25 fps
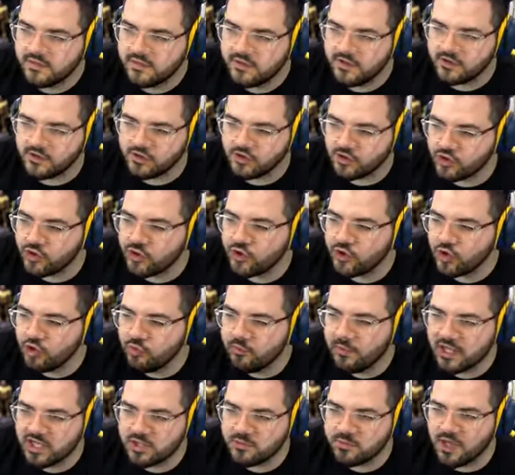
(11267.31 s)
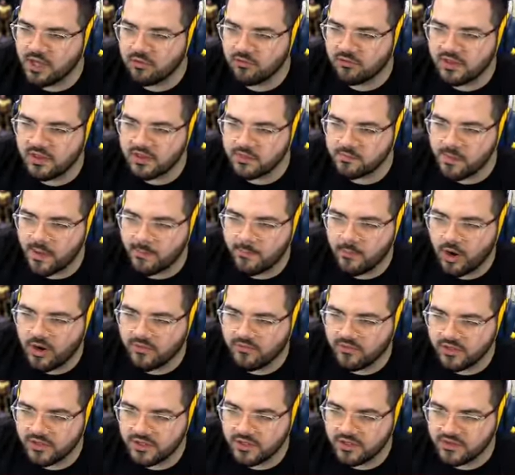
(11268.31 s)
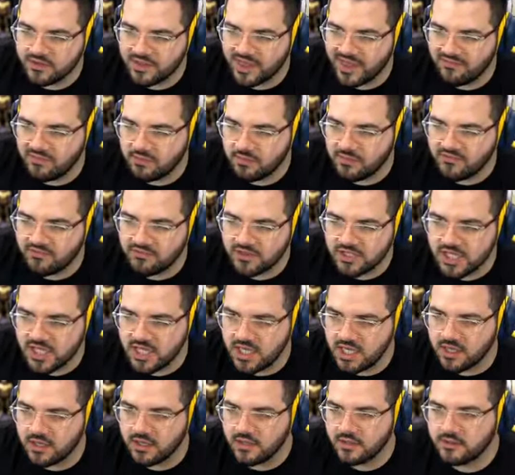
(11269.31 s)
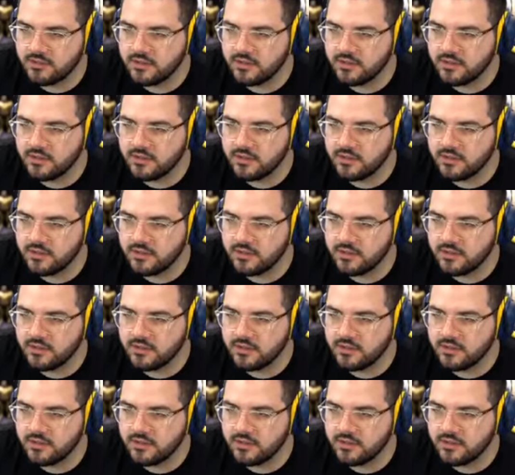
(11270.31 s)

There's just too much being released by Marvel, and it's giving me fatigue.